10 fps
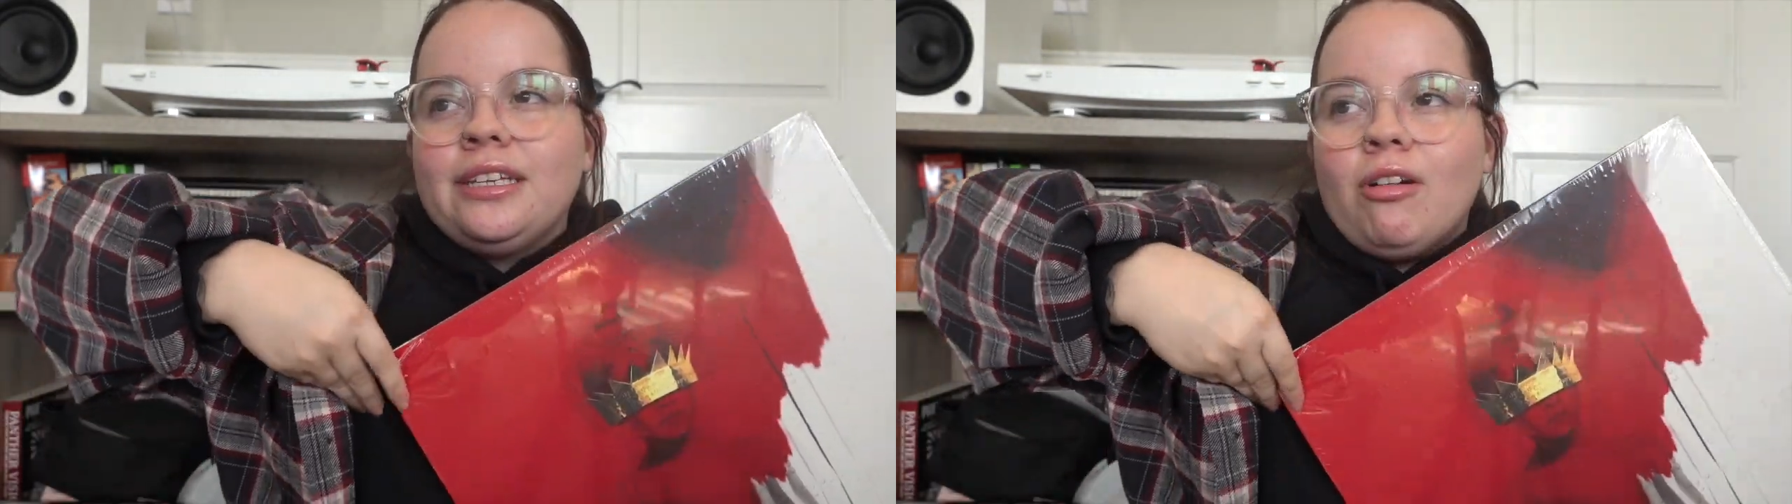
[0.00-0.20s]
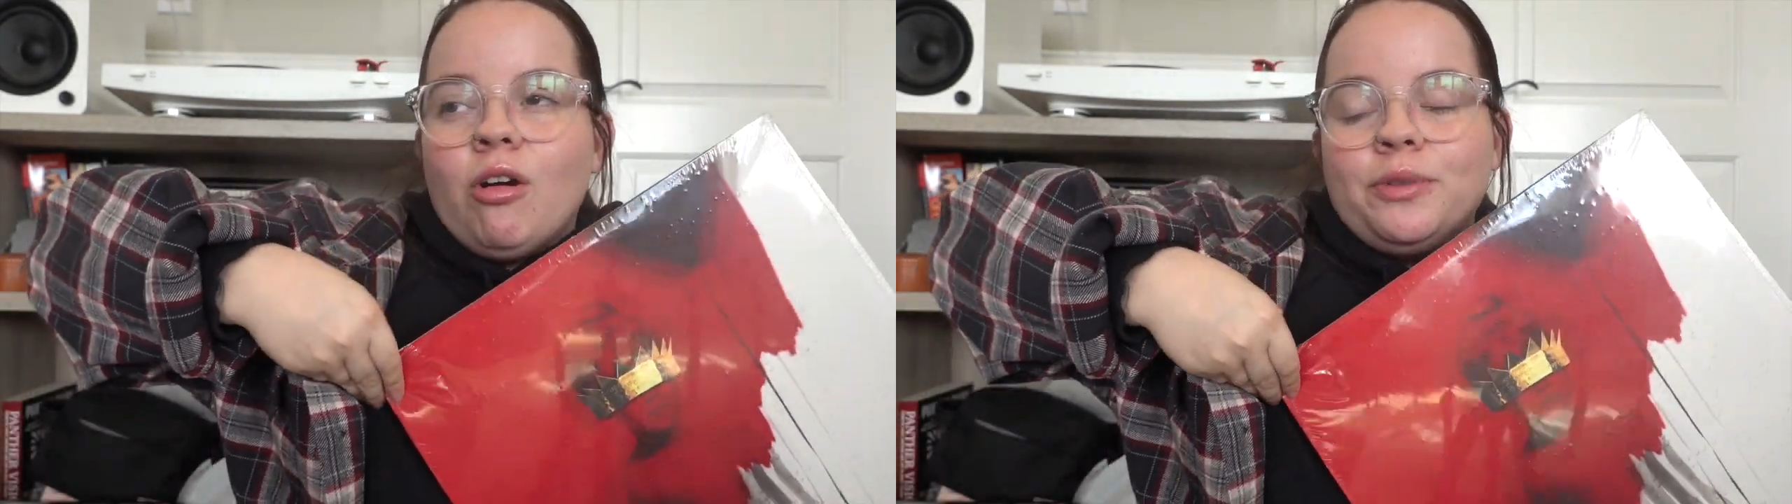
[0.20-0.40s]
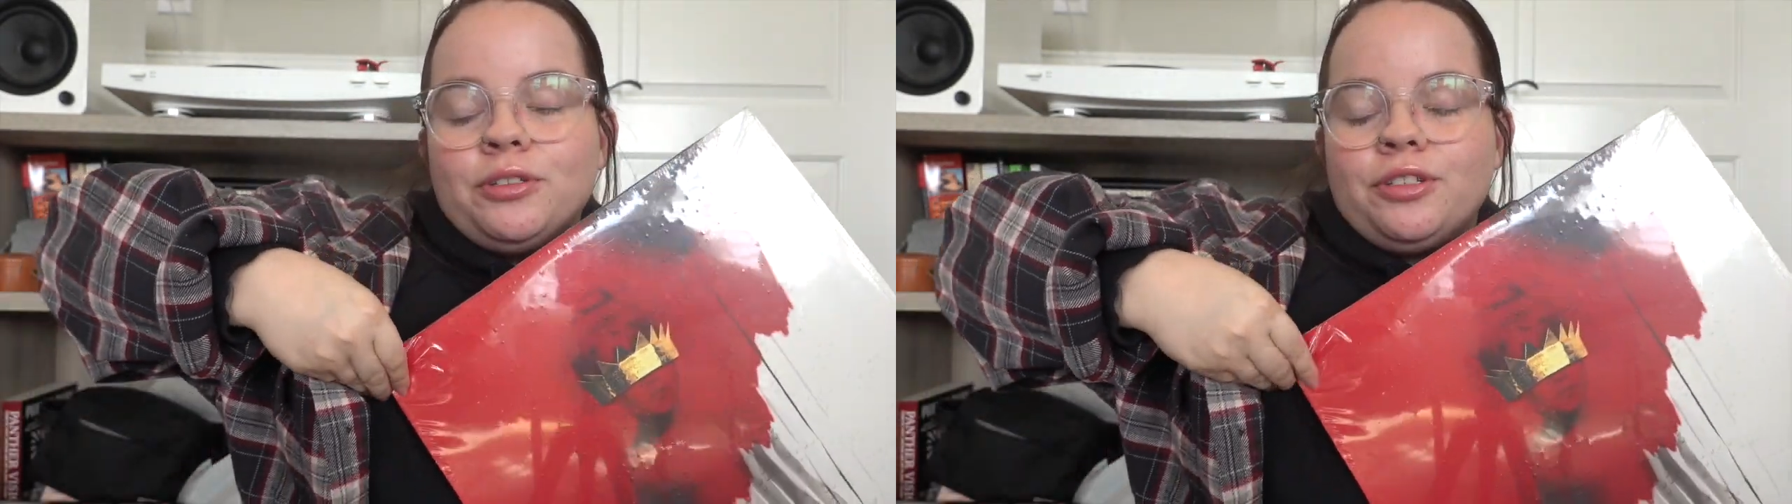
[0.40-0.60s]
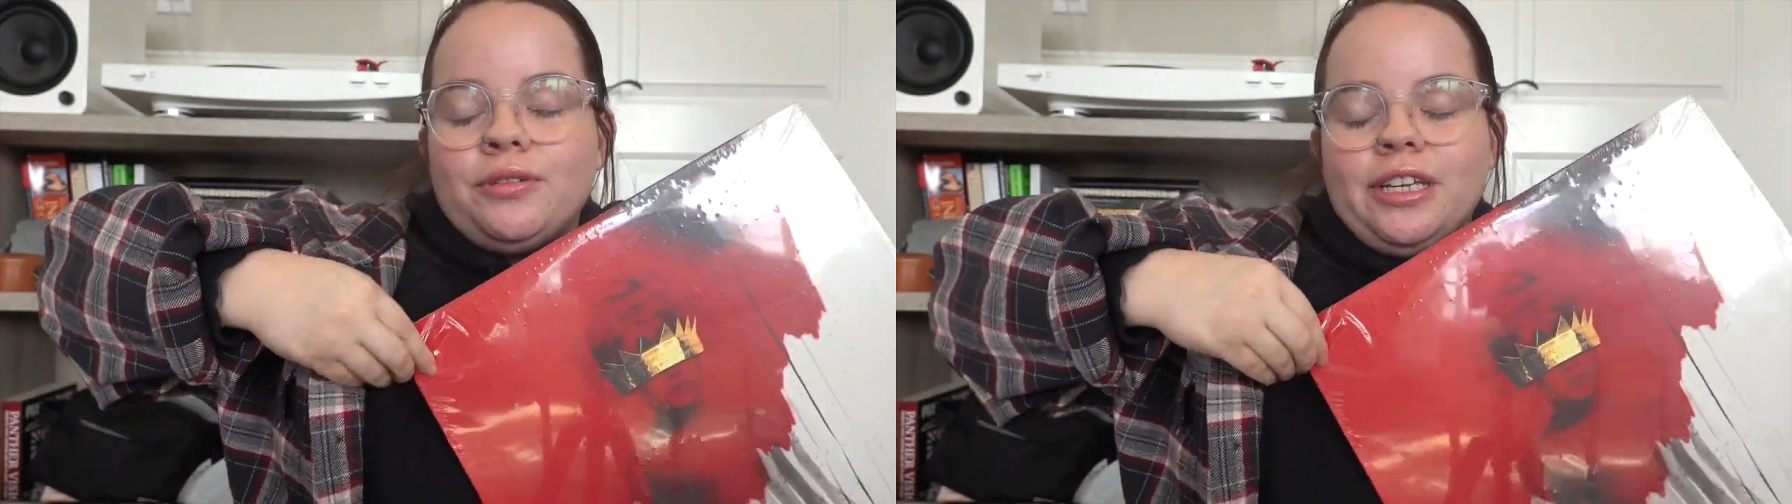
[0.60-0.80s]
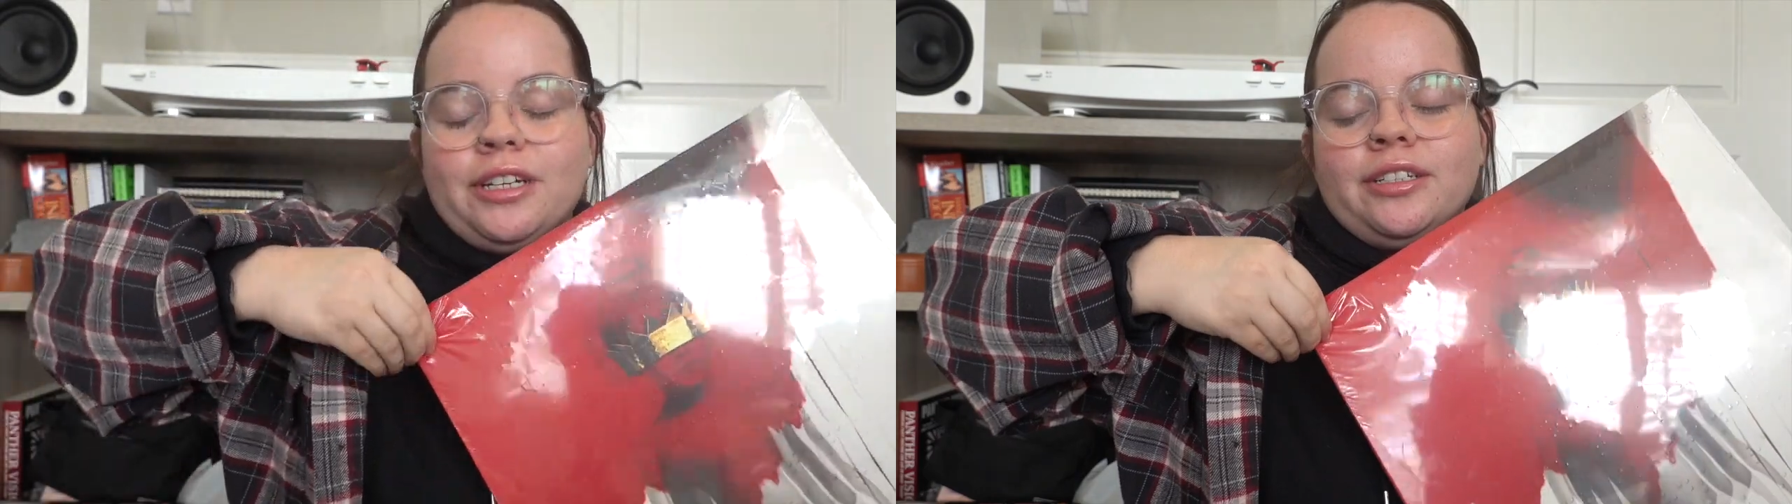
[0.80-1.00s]
almost 2
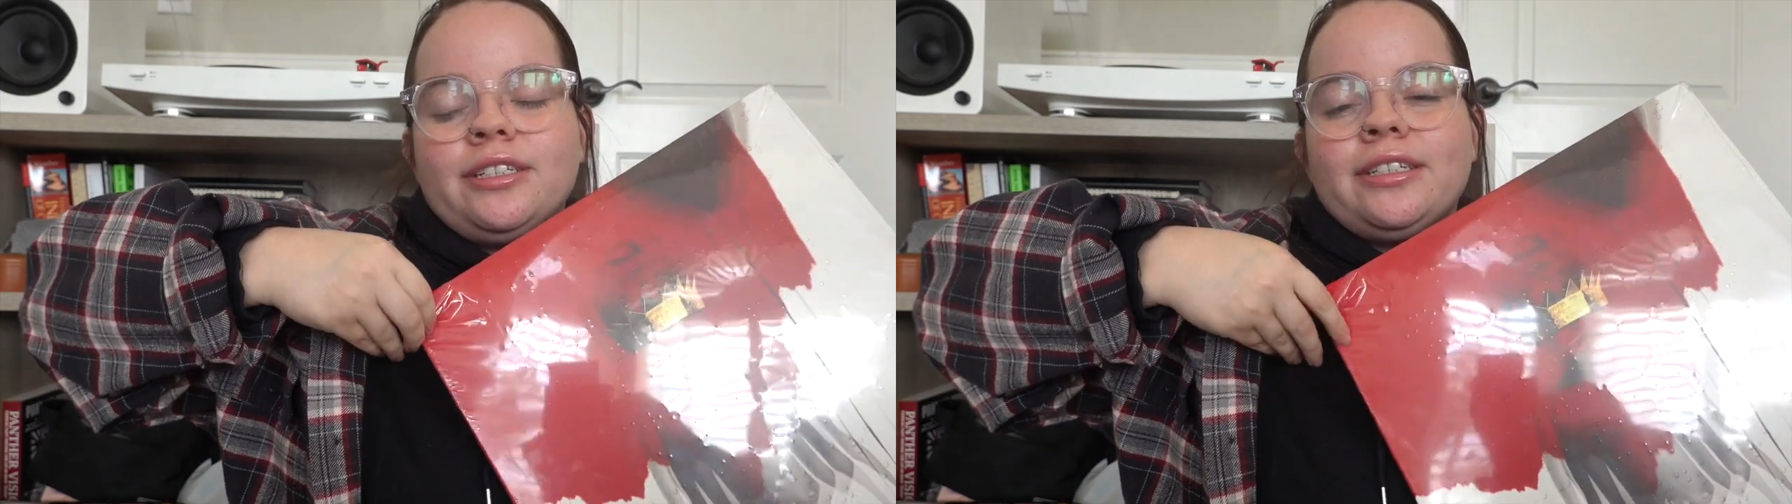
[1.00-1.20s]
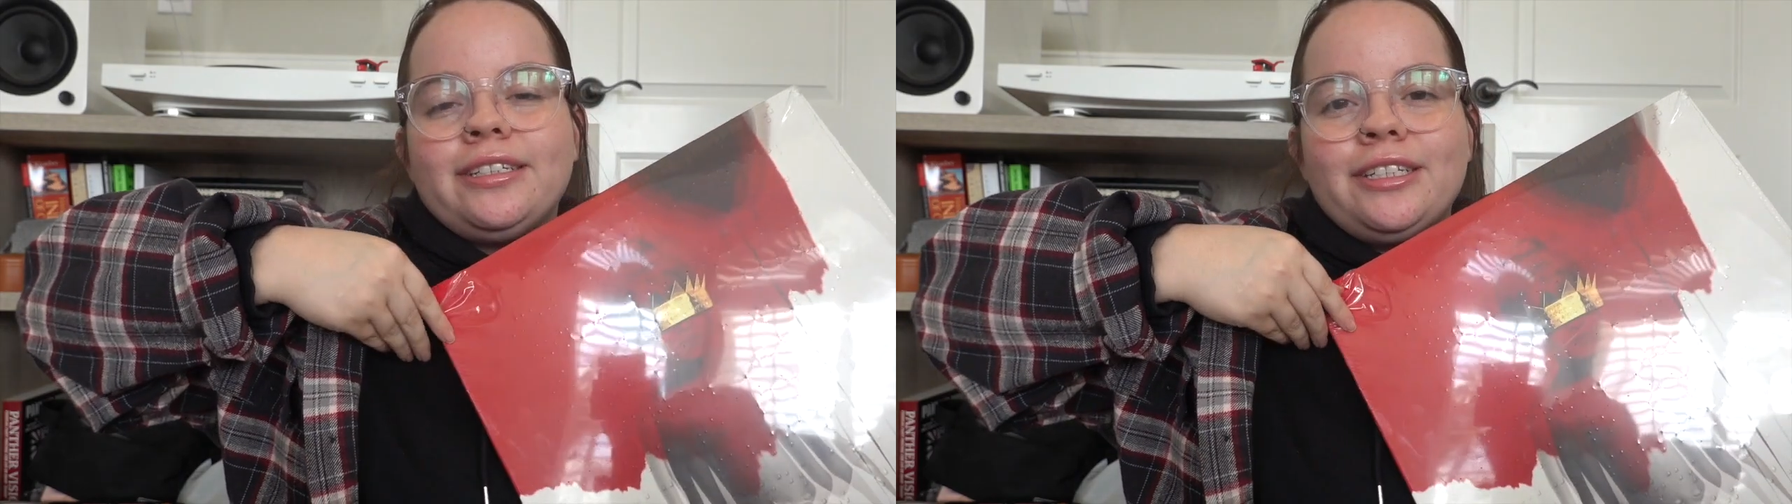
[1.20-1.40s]
years.